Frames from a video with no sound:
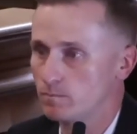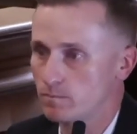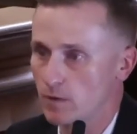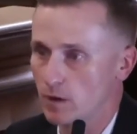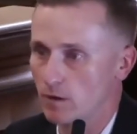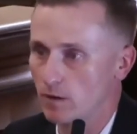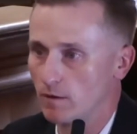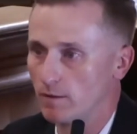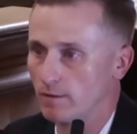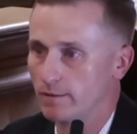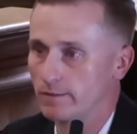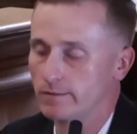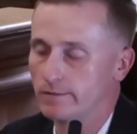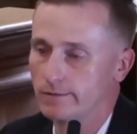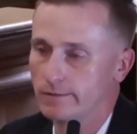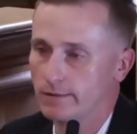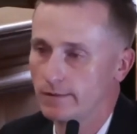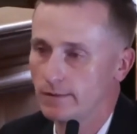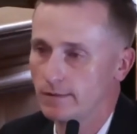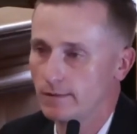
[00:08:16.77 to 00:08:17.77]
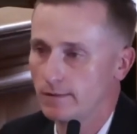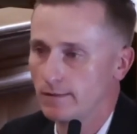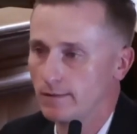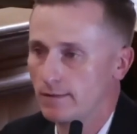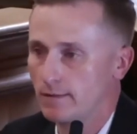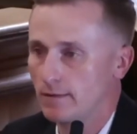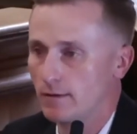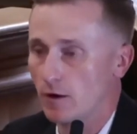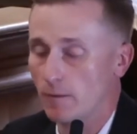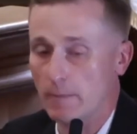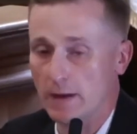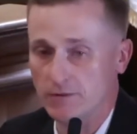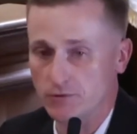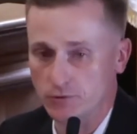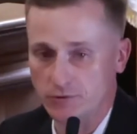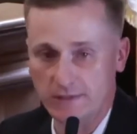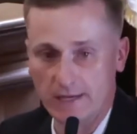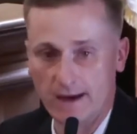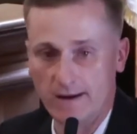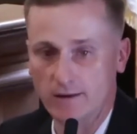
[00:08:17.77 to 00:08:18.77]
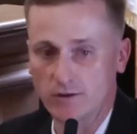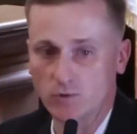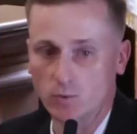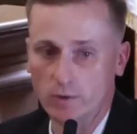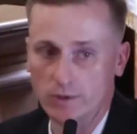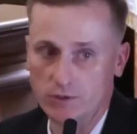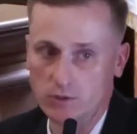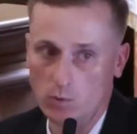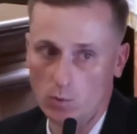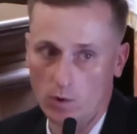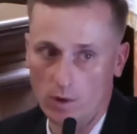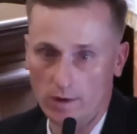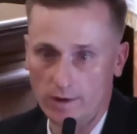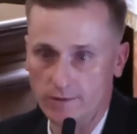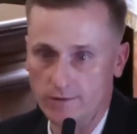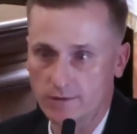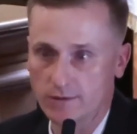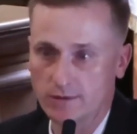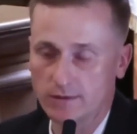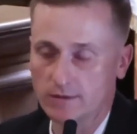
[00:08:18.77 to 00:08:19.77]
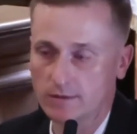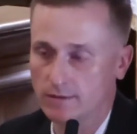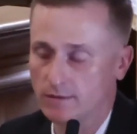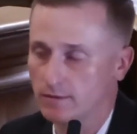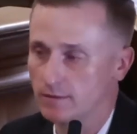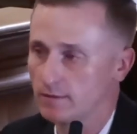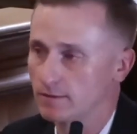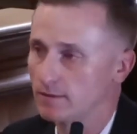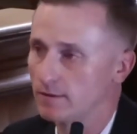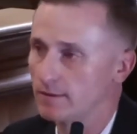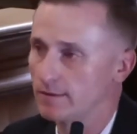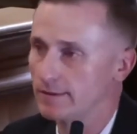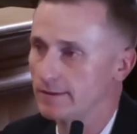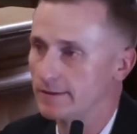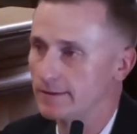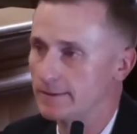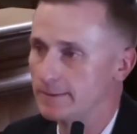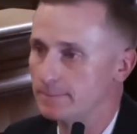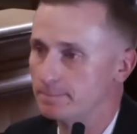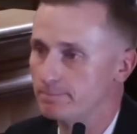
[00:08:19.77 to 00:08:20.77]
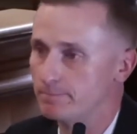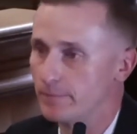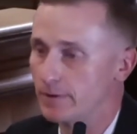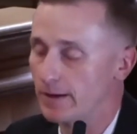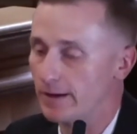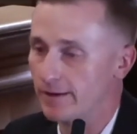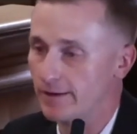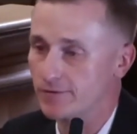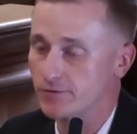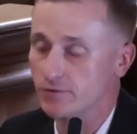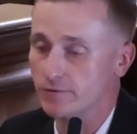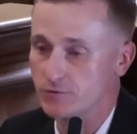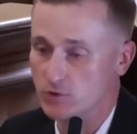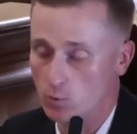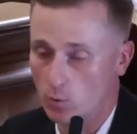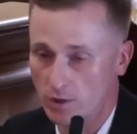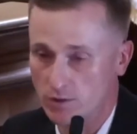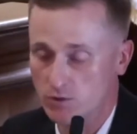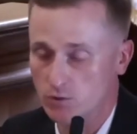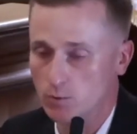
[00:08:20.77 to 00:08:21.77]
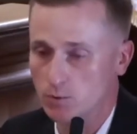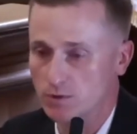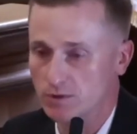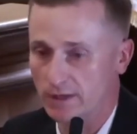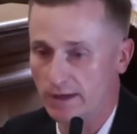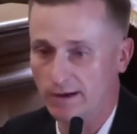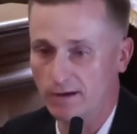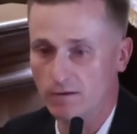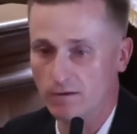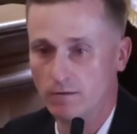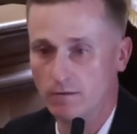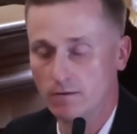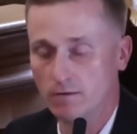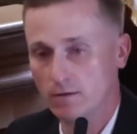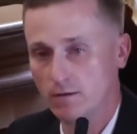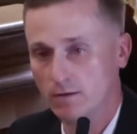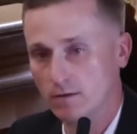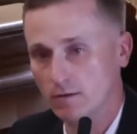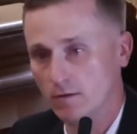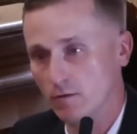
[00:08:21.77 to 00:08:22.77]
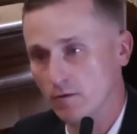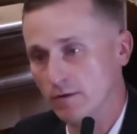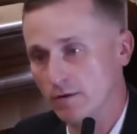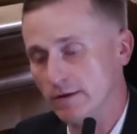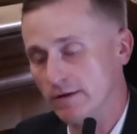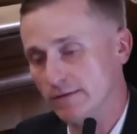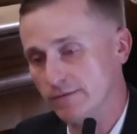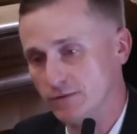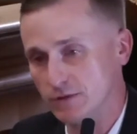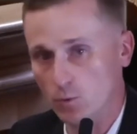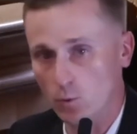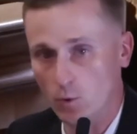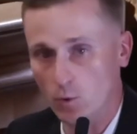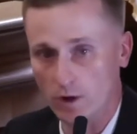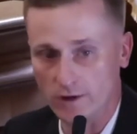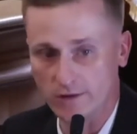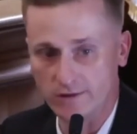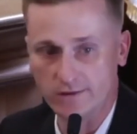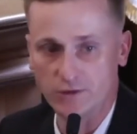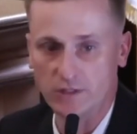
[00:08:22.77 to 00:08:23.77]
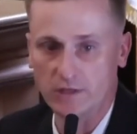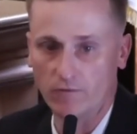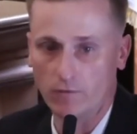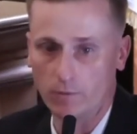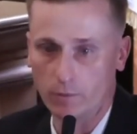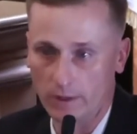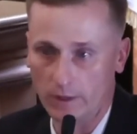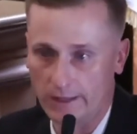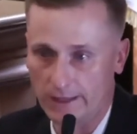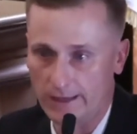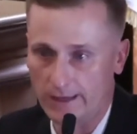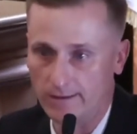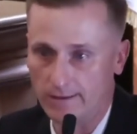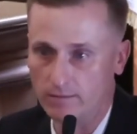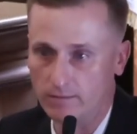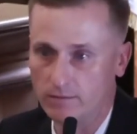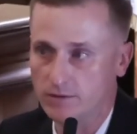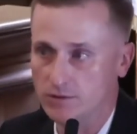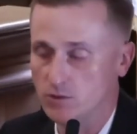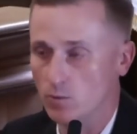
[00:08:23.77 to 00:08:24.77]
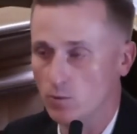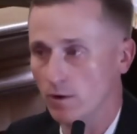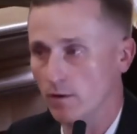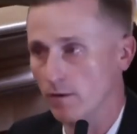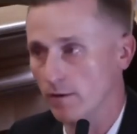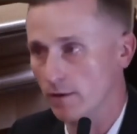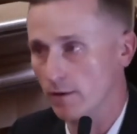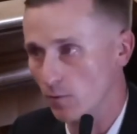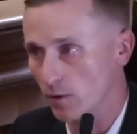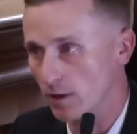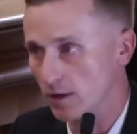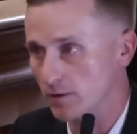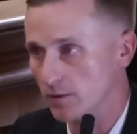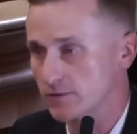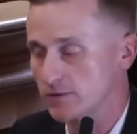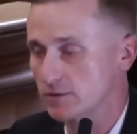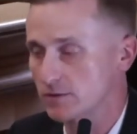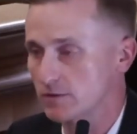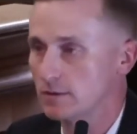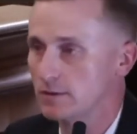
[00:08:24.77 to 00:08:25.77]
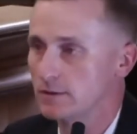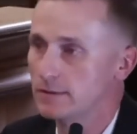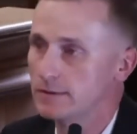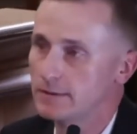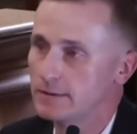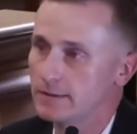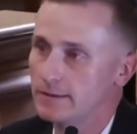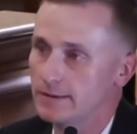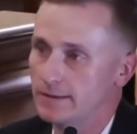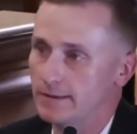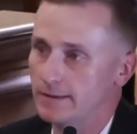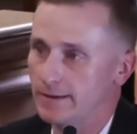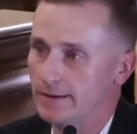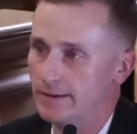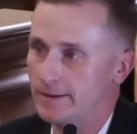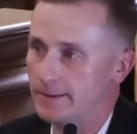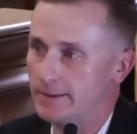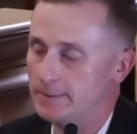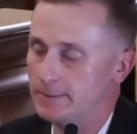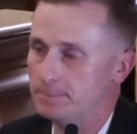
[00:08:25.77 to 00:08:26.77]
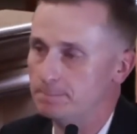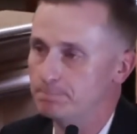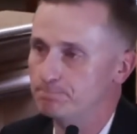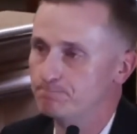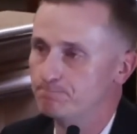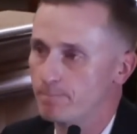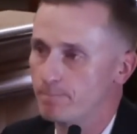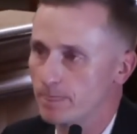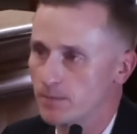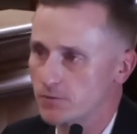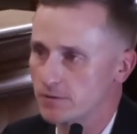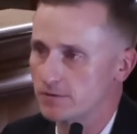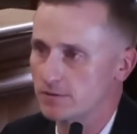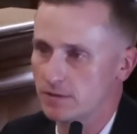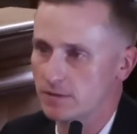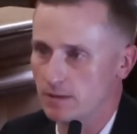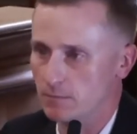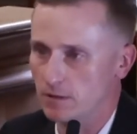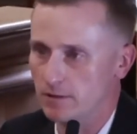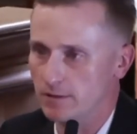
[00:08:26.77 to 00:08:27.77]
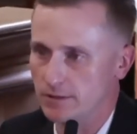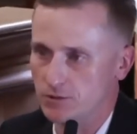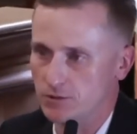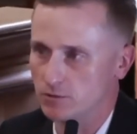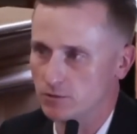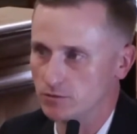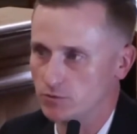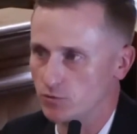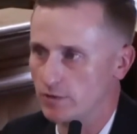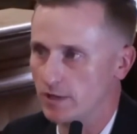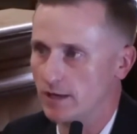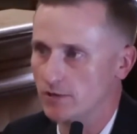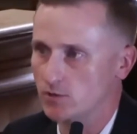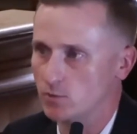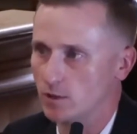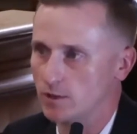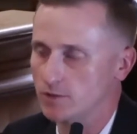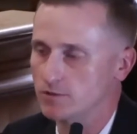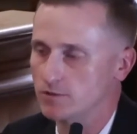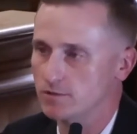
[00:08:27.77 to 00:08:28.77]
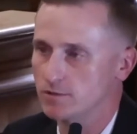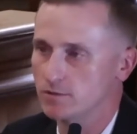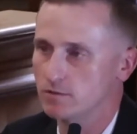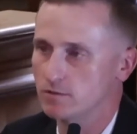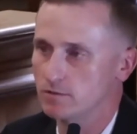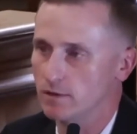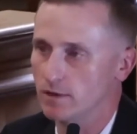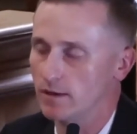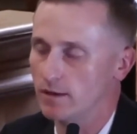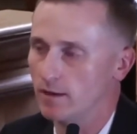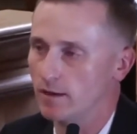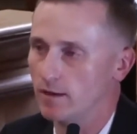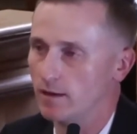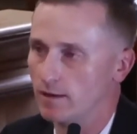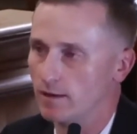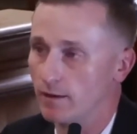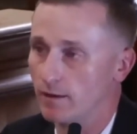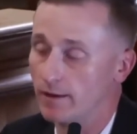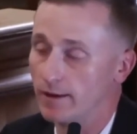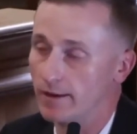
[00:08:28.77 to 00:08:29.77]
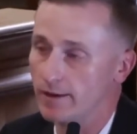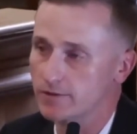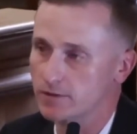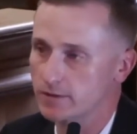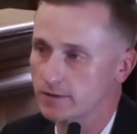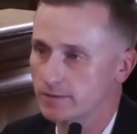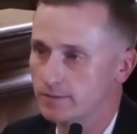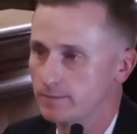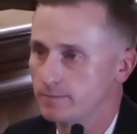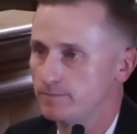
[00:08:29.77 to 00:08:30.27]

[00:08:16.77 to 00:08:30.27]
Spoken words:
her mental status, where she was. I asked her if she was suicidal, and if she was, did she have a plan? Did she want to hurt anyone else? Those are kind of the initial triage questions that I would ask.